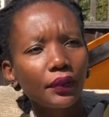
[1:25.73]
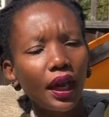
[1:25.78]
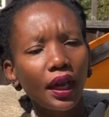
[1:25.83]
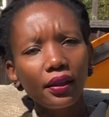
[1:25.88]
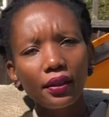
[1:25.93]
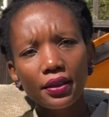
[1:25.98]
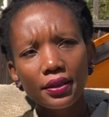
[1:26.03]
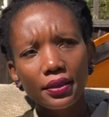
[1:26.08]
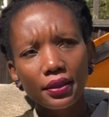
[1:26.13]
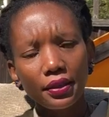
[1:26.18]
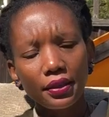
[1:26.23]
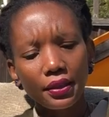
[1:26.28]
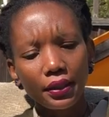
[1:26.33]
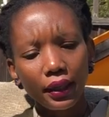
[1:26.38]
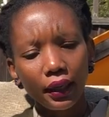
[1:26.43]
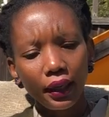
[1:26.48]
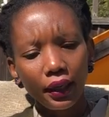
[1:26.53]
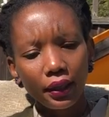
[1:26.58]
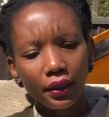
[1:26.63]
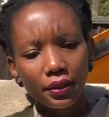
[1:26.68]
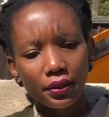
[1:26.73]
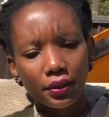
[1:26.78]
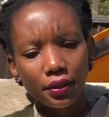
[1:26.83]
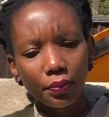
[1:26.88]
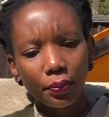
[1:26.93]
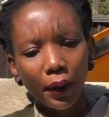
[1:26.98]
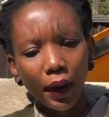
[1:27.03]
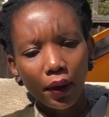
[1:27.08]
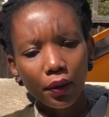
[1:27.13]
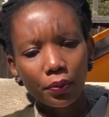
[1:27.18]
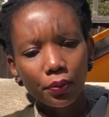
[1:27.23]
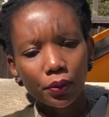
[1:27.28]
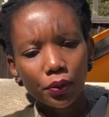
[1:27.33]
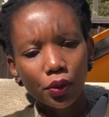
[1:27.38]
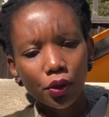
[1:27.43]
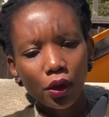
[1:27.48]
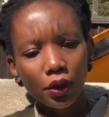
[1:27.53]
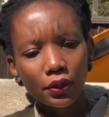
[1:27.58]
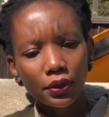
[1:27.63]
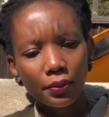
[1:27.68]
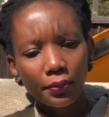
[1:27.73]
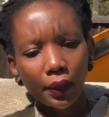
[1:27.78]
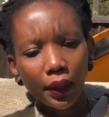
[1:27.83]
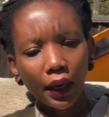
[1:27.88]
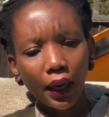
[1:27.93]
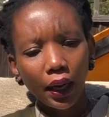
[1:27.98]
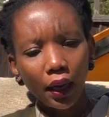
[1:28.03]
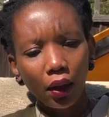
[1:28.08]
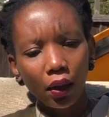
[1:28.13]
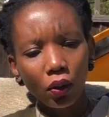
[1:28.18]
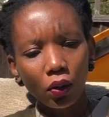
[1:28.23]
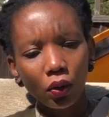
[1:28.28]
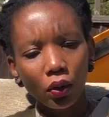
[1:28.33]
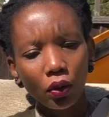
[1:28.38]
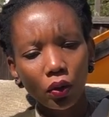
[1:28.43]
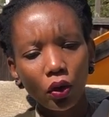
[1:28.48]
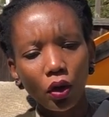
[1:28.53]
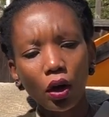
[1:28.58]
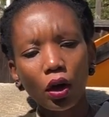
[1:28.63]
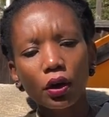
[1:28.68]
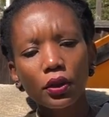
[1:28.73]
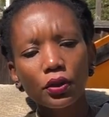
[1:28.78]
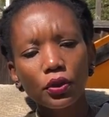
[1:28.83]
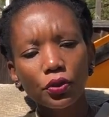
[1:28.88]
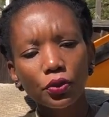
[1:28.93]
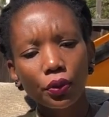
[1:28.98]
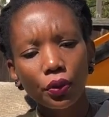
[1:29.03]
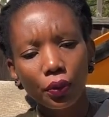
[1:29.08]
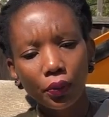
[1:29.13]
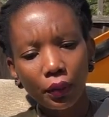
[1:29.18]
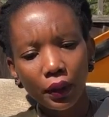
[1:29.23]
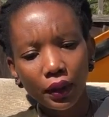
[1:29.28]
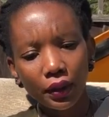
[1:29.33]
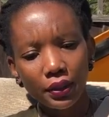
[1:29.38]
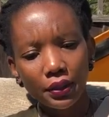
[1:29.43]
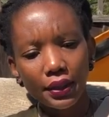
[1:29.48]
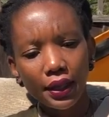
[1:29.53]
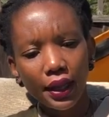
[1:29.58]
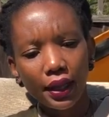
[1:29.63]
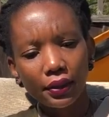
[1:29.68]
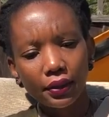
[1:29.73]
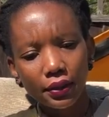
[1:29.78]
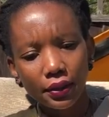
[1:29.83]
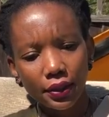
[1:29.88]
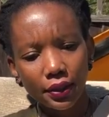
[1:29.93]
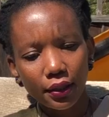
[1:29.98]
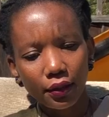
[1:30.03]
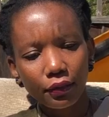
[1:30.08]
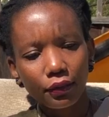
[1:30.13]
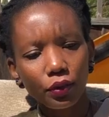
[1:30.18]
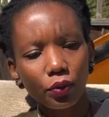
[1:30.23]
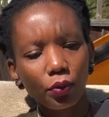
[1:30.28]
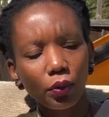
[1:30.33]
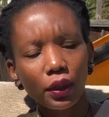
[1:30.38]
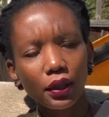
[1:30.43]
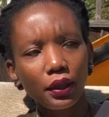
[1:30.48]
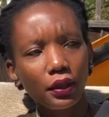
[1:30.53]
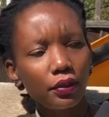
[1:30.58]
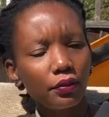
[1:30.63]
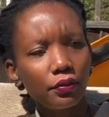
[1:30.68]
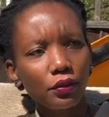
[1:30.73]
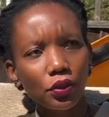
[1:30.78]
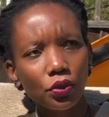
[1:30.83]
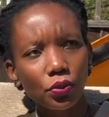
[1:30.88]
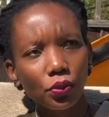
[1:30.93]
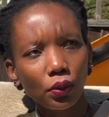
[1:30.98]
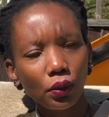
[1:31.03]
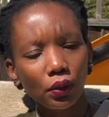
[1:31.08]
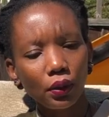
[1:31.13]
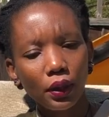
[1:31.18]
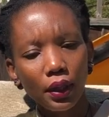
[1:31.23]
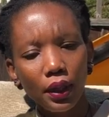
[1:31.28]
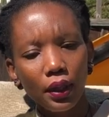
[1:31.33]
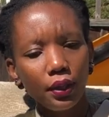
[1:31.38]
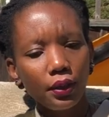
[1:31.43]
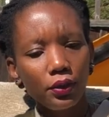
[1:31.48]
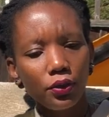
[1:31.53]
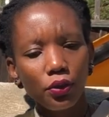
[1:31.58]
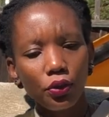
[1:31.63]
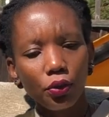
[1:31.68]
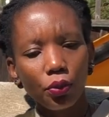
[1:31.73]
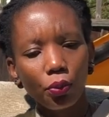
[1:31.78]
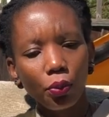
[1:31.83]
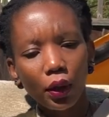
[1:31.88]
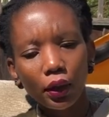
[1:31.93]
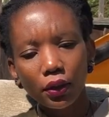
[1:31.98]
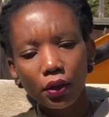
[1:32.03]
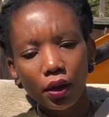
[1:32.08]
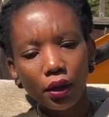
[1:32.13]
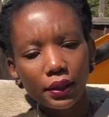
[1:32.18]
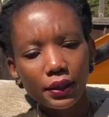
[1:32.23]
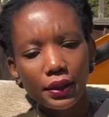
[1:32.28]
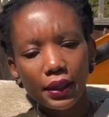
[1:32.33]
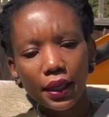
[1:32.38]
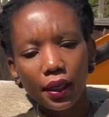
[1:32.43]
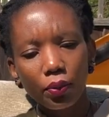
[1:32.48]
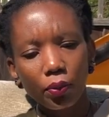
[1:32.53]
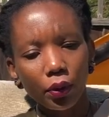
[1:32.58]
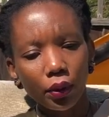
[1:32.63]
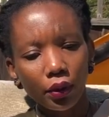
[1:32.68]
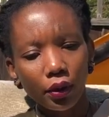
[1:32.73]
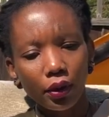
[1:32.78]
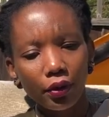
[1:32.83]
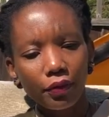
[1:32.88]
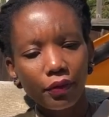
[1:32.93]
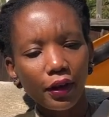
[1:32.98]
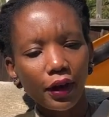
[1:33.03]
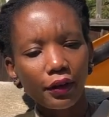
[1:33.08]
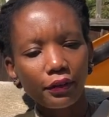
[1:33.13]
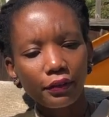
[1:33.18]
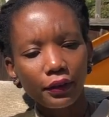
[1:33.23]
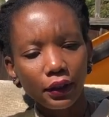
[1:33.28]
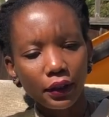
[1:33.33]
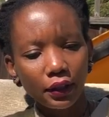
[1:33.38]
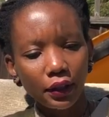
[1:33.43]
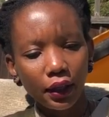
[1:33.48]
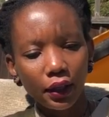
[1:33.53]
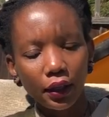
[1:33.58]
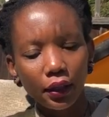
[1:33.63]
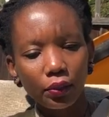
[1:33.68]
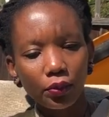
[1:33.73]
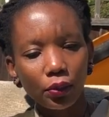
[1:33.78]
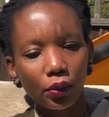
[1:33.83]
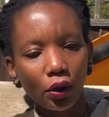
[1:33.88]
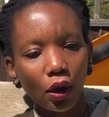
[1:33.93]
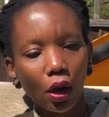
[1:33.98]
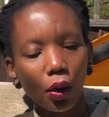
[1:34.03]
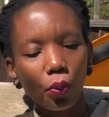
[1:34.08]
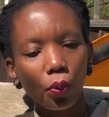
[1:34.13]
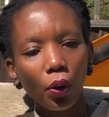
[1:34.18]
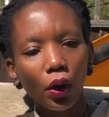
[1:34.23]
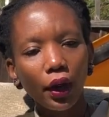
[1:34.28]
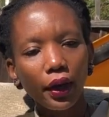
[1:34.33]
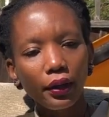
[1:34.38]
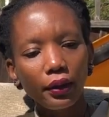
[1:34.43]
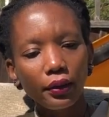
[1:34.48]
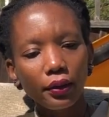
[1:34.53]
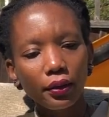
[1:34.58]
I listened. And the parable talks about how God took away the talents of the one individual. One got 10, one got 5, and another one got 1.